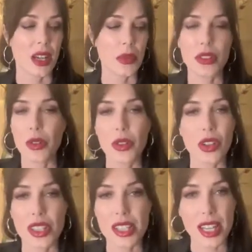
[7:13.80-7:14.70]
with no
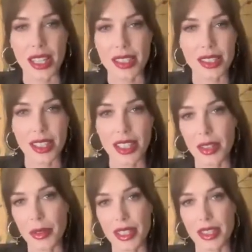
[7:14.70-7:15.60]
contact
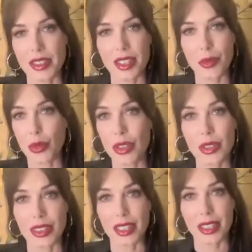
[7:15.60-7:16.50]
with the outside
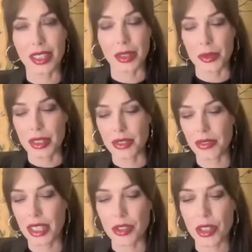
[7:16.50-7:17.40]
world. It
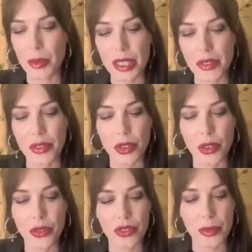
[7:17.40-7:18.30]
was extremely
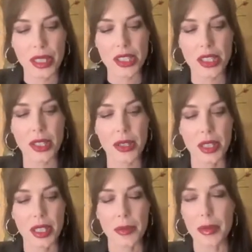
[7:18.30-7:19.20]
difficult for me to
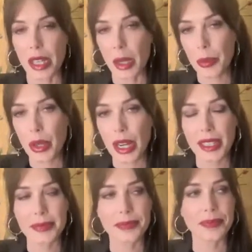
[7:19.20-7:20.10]
be
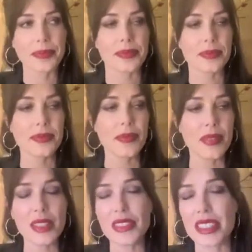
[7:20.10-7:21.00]
upright,
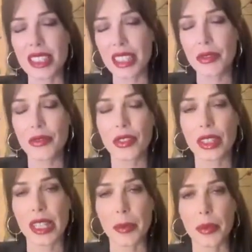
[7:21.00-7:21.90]
even sitting
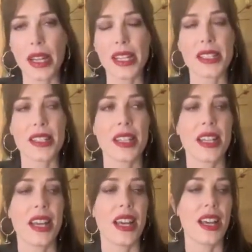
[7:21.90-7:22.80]
fully upright,
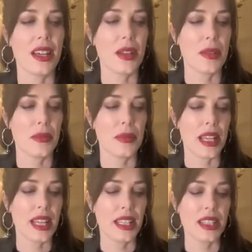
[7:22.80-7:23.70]

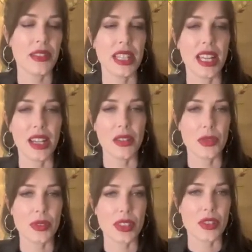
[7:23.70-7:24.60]
and leaving the
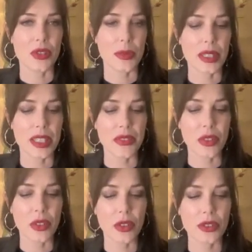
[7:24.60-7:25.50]
house was extremely
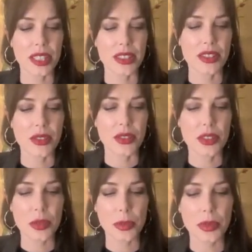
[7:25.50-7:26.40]
difficult. And so
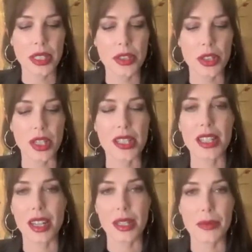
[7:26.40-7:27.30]
those were pretty dark
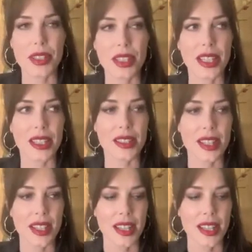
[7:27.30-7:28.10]
times. And